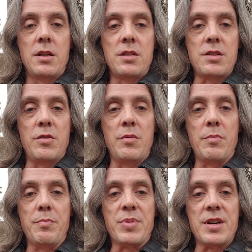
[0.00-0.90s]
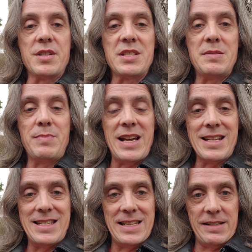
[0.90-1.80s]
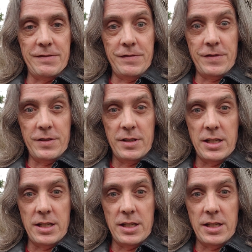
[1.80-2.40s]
So perspective